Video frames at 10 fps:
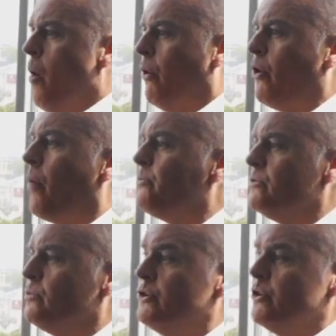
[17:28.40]
What
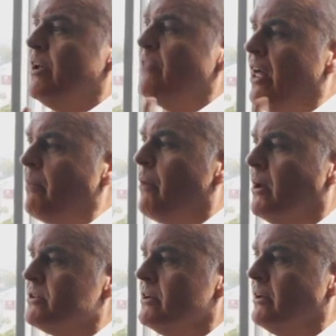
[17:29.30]
options would you give that
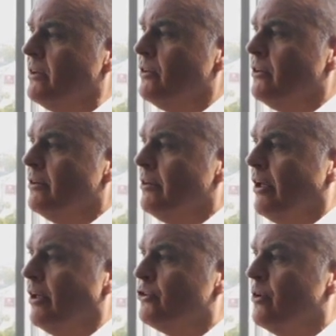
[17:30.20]
punter
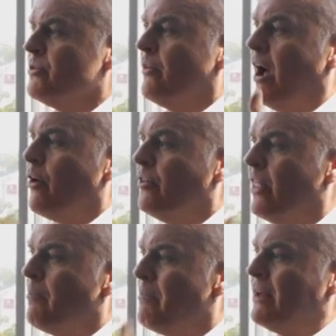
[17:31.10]
in terms of how could
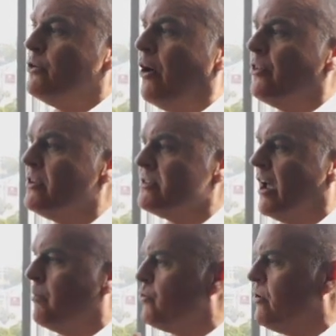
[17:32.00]
they bet on this
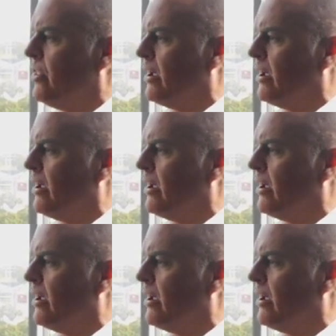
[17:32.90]
game, during the